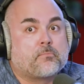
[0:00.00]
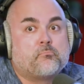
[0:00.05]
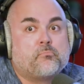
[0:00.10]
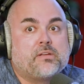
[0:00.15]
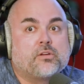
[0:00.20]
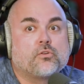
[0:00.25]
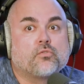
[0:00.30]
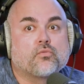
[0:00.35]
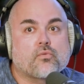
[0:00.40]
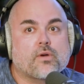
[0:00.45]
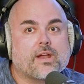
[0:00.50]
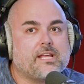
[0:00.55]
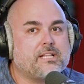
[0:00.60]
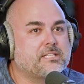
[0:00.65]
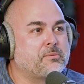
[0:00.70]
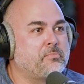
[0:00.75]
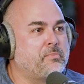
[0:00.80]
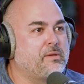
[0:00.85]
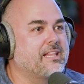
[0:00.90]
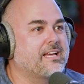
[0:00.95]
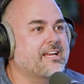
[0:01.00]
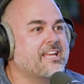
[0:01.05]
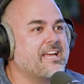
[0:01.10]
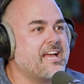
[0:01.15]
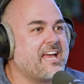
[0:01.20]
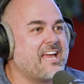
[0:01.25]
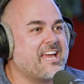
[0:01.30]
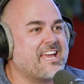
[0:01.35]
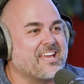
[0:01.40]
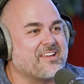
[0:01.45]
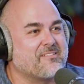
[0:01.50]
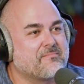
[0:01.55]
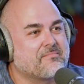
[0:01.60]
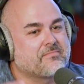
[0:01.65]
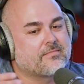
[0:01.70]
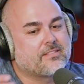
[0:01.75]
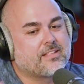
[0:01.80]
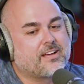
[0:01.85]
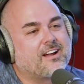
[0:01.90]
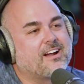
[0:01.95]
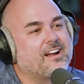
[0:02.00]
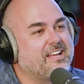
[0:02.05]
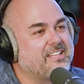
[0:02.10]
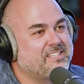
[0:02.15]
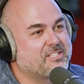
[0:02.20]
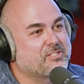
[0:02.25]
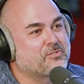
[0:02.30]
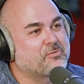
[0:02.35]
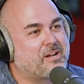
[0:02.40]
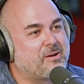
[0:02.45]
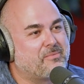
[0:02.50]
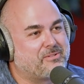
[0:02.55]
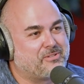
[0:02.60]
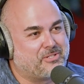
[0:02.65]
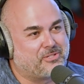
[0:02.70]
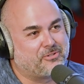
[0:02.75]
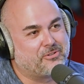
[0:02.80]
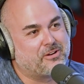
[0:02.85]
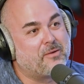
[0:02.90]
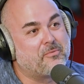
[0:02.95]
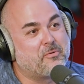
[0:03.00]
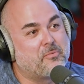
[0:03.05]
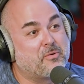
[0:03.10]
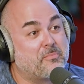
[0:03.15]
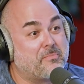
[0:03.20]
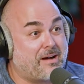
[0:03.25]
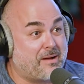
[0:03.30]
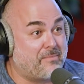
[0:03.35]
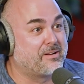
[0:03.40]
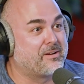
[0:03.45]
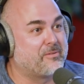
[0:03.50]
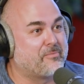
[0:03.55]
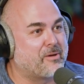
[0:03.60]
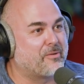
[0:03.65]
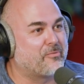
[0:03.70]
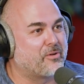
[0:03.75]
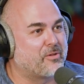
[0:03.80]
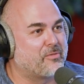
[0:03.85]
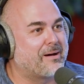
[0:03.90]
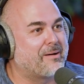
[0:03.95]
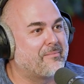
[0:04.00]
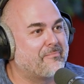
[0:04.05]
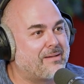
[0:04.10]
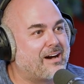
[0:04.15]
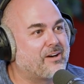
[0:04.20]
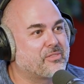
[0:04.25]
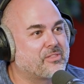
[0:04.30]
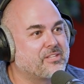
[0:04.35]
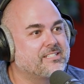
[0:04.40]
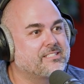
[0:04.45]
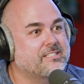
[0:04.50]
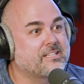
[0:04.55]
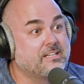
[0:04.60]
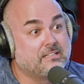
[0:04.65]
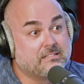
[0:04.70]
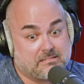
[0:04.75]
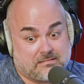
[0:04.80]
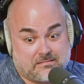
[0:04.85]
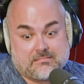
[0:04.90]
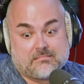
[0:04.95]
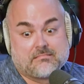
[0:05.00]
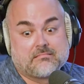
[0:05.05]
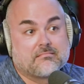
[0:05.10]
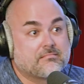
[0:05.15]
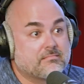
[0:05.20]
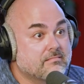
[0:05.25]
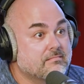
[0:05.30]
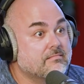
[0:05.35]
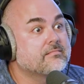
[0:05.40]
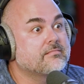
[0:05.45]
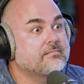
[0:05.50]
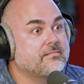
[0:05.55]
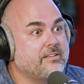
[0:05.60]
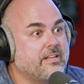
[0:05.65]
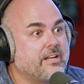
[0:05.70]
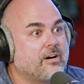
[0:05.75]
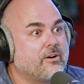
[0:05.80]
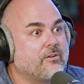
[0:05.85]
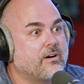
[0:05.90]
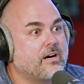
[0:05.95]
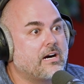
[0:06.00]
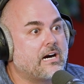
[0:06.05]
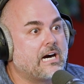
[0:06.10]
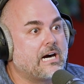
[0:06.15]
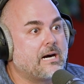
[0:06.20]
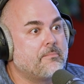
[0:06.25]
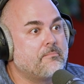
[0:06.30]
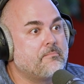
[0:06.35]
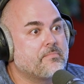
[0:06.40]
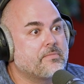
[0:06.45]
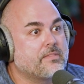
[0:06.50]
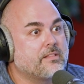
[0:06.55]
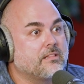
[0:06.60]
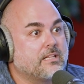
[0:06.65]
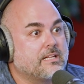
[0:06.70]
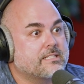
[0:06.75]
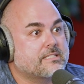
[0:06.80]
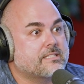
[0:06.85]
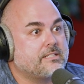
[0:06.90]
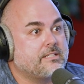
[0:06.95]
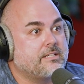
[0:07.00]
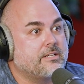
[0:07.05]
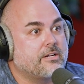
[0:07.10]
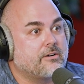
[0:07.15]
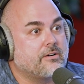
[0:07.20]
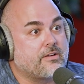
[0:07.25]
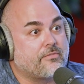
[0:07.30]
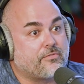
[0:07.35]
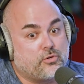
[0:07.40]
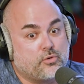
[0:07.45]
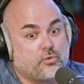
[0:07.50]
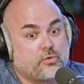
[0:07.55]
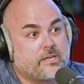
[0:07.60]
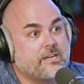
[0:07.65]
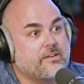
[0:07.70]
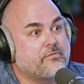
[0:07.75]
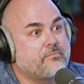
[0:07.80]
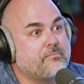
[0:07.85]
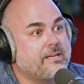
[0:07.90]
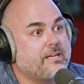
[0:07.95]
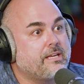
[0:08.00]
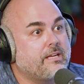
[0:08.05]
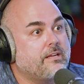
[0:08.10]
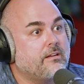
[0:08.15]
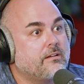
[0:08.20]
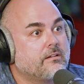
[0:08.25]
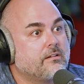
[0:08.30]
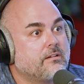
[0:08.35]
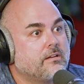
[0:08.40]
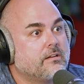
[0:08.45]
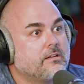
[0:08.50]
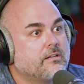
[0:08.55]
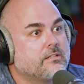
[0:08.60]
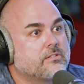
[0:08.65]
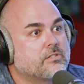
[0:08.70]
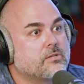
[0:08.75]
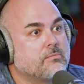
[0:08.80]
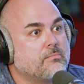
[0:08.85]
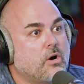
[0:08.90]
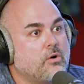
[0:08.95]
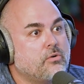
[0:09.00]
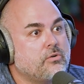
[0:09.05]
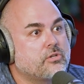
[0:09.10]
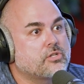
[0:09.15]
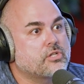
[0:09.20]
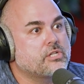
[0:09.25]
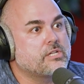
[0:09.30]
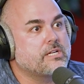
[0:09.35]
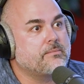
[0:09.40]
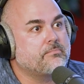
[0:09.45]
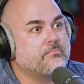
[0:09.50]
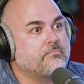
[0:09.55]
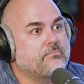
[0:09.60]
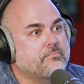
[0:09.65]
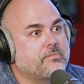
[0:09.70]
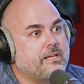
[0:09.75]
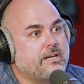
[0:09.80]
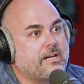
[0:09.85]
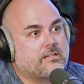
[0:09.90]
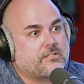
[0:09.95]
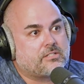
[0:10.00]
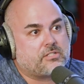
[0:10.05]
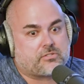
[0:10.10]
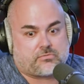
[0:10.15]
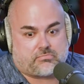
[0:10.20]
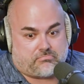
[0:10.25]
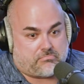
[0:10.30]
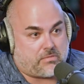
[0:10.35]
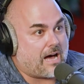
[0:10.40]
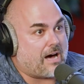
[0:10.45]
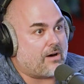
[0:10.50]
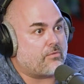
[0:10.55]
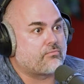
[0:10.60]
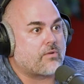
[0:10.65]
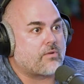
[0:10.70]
be great to be like, hey, all right, this is what I'm gonna do. I'm gonna put my money where my mouth is. Yep. You know, um, let's you know if you give me some ownership, then yeah. I'll just I'll